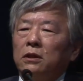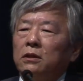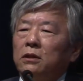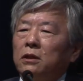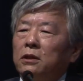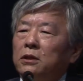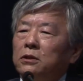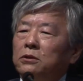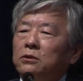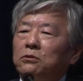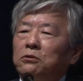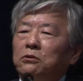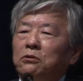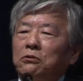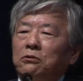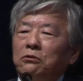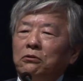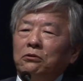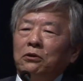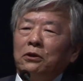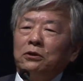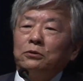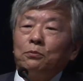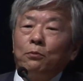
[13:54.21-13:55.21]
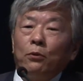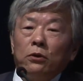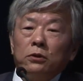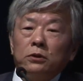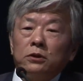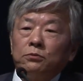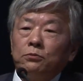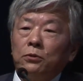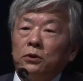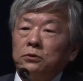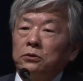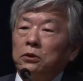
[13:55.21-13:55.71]
And his
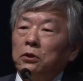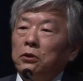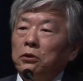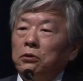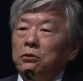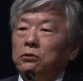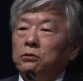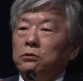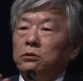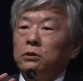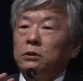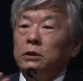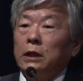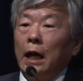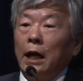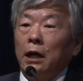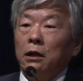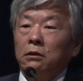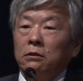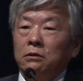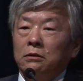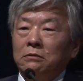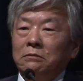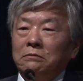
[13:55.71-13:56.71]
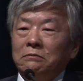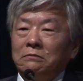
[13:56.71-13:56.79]
response was, none.